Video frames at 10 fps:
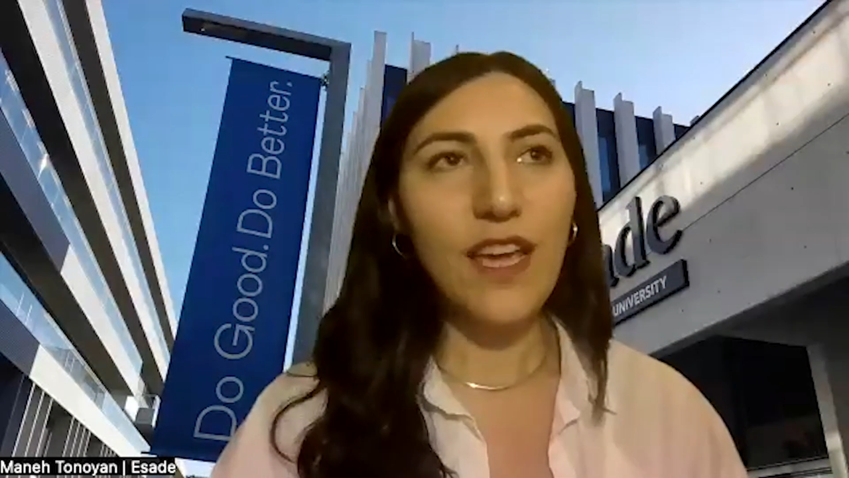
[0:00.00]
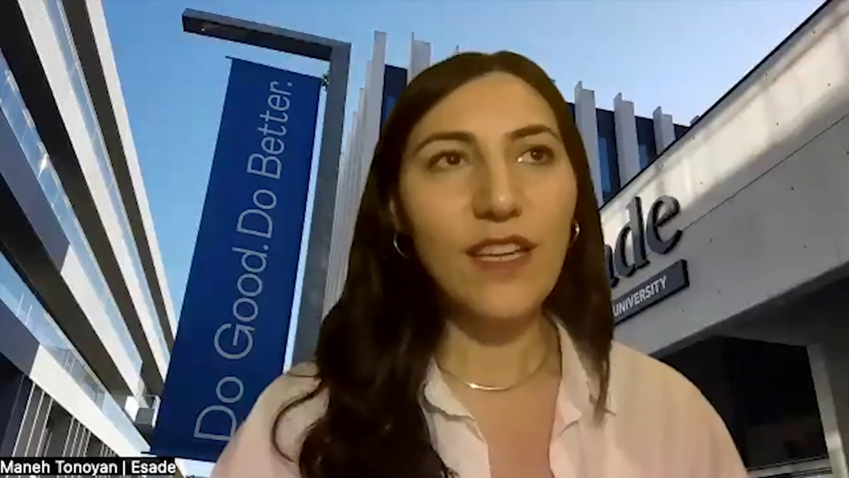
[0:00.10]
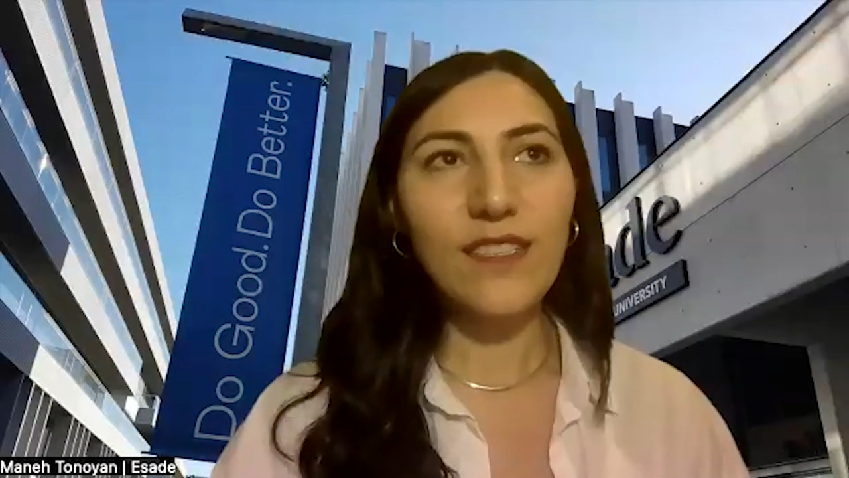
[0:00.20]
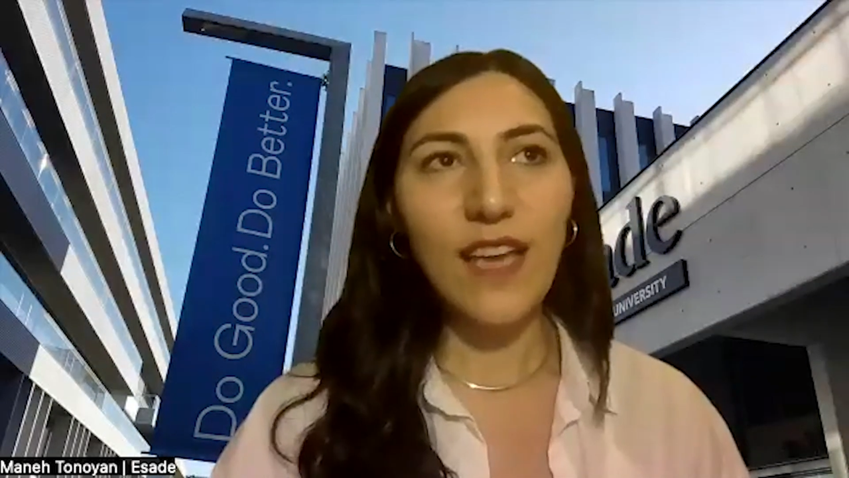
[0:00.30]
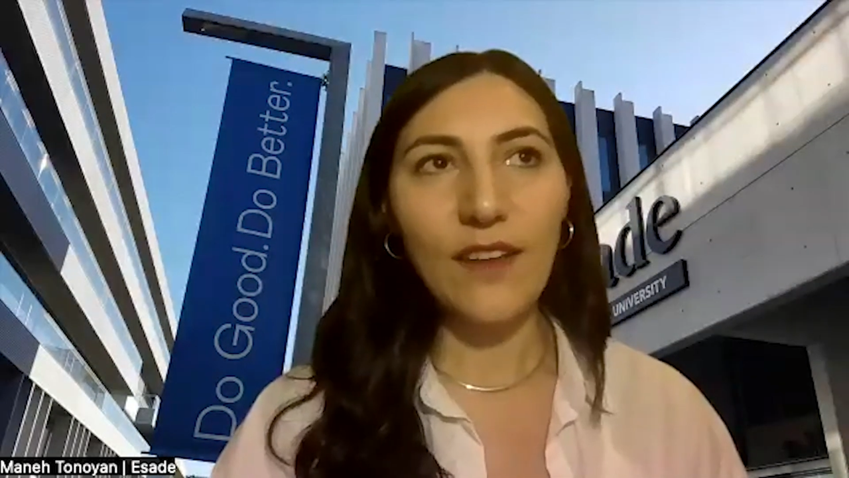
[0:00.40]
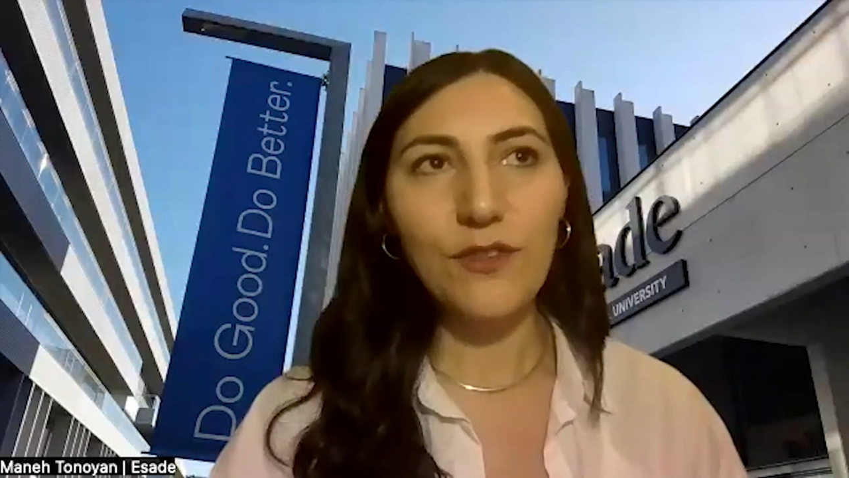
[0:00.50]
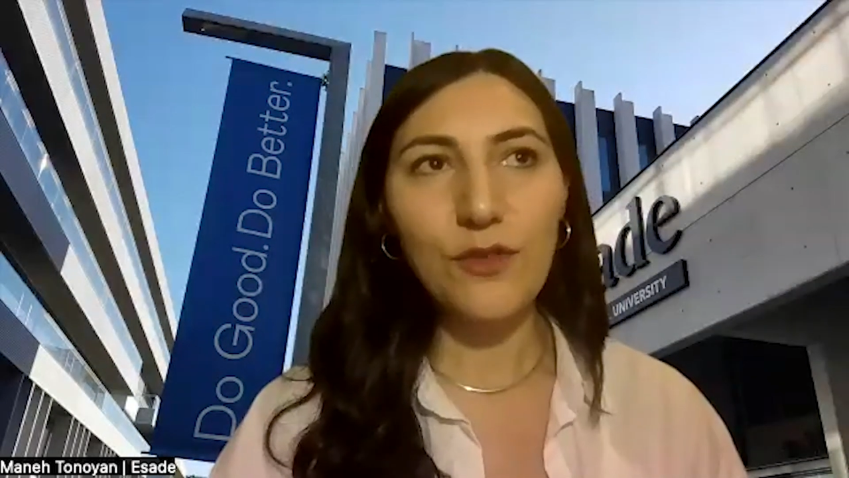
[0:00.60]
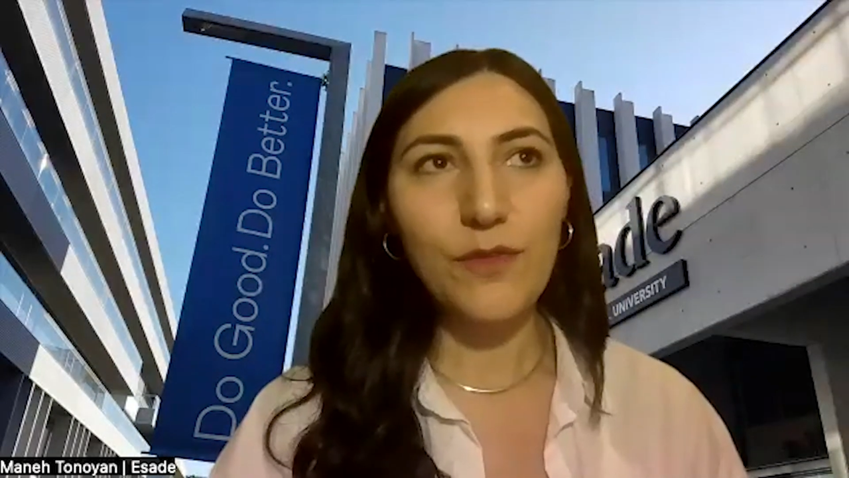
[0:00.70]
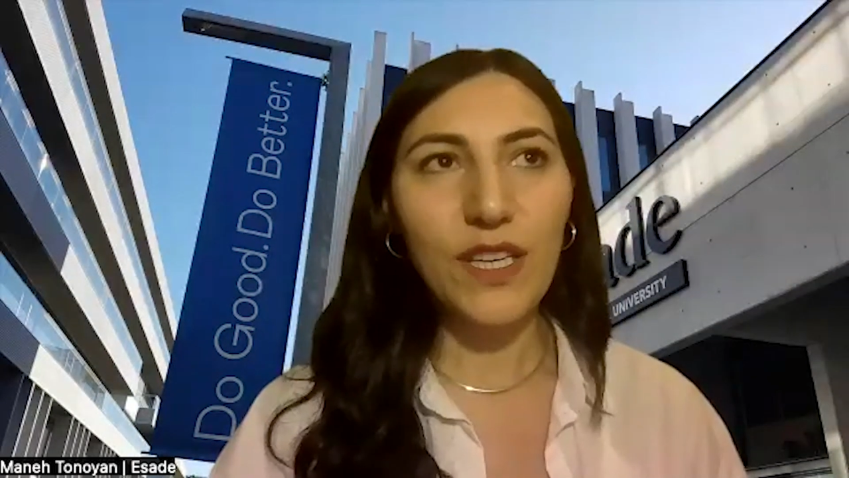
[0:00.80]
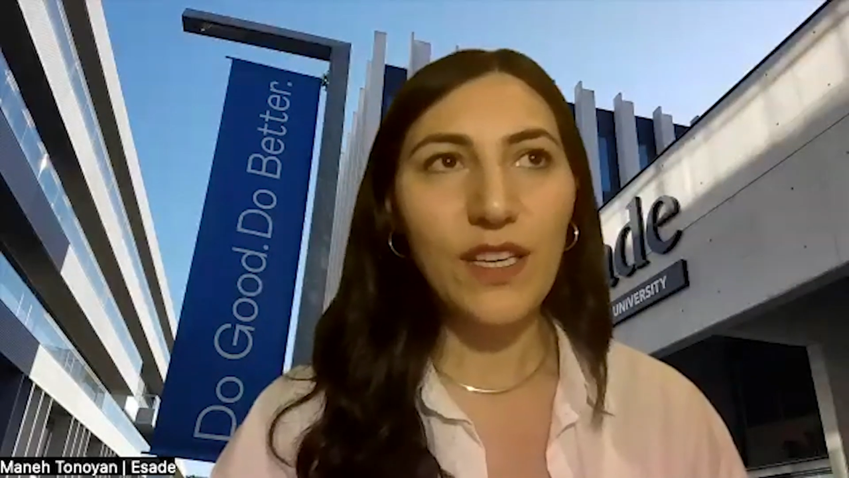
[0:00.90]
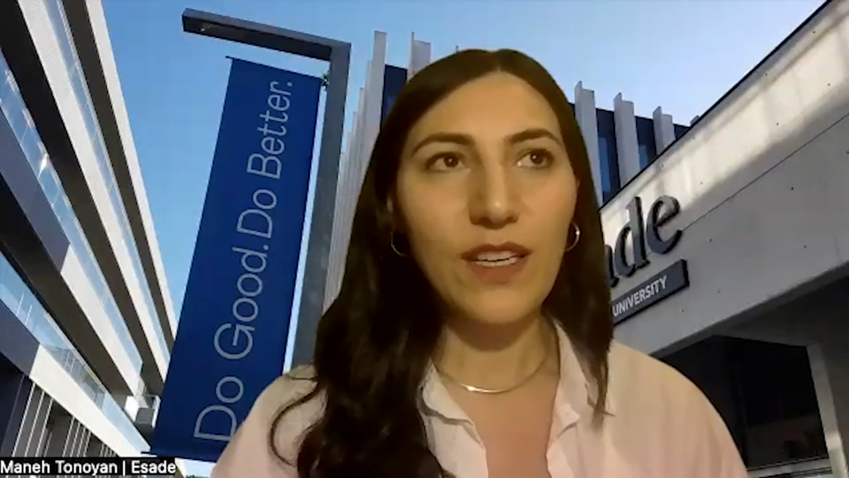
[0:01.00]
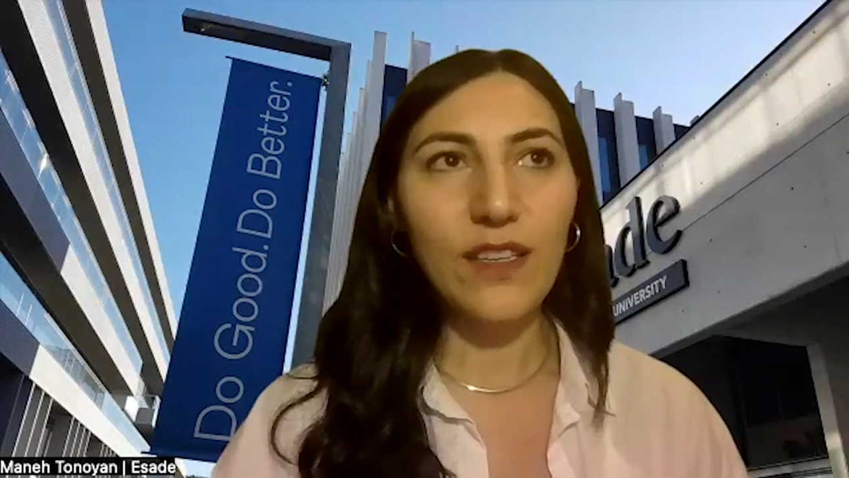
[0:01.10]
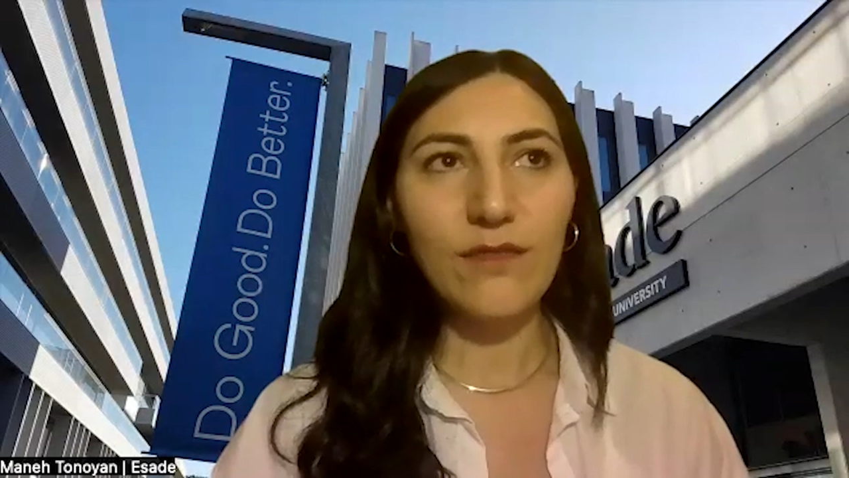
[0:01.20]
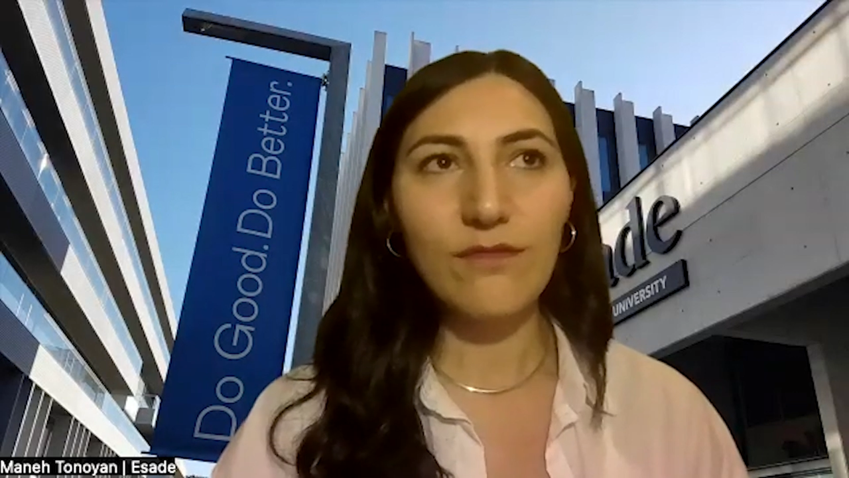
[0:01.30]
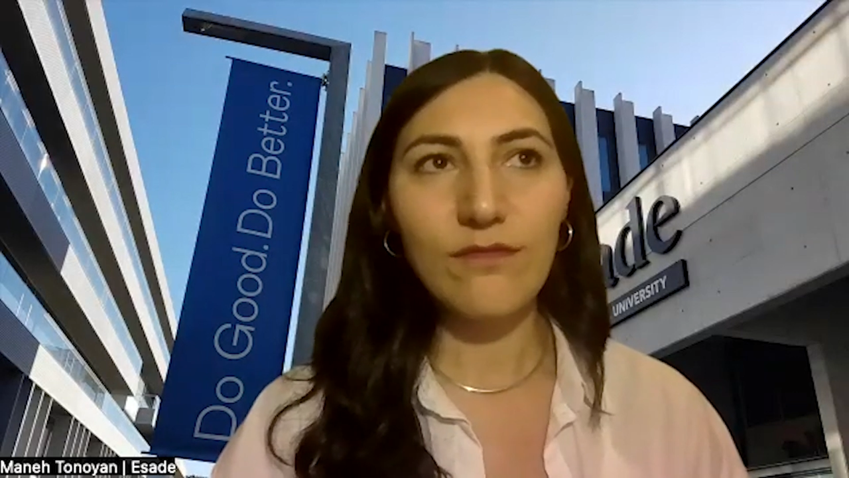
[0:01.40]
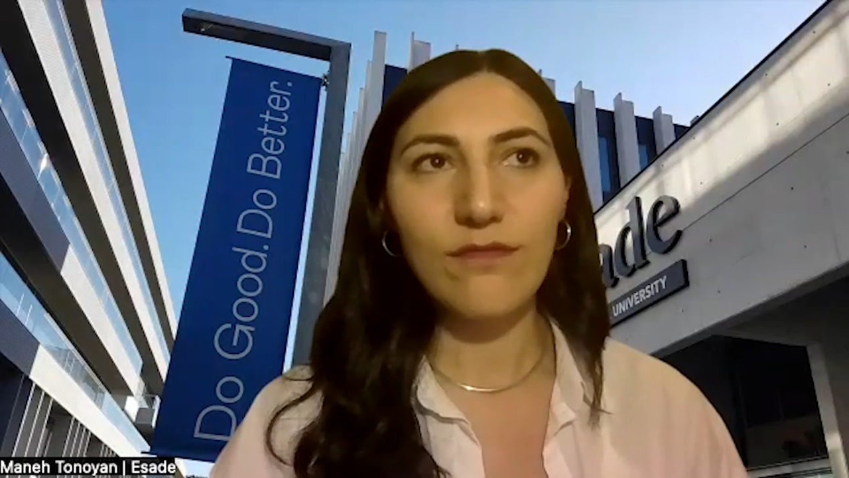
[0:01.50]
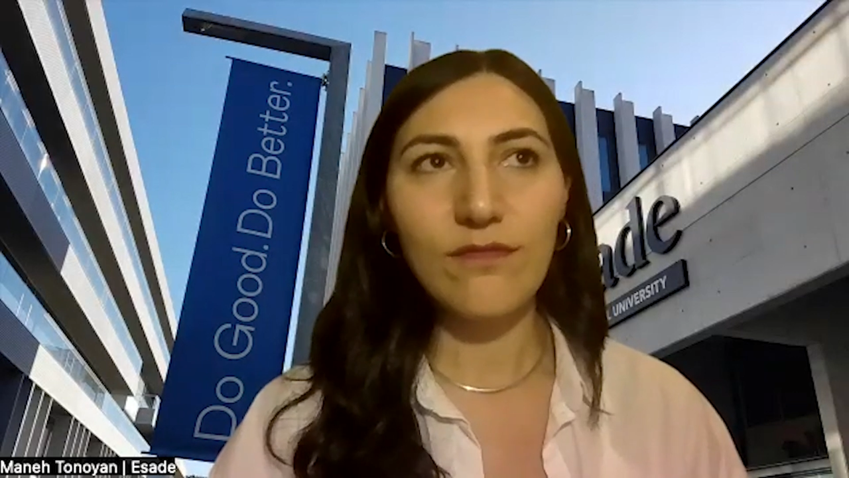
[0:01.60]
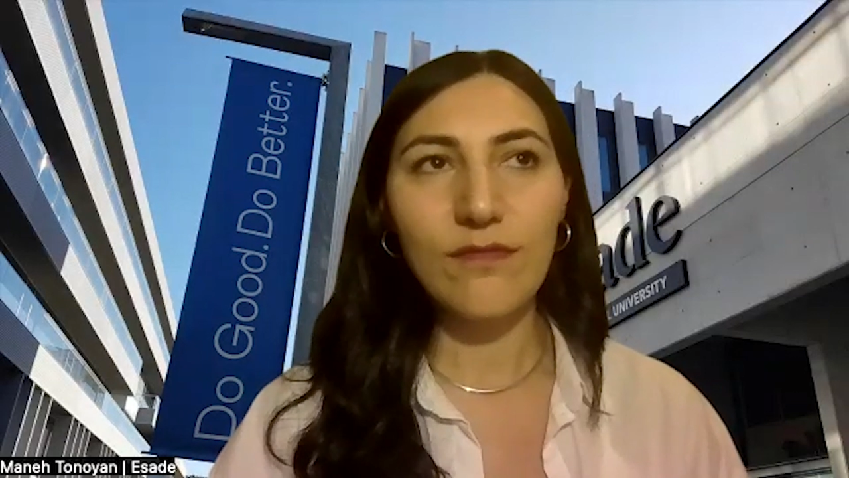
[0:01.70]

grades have to be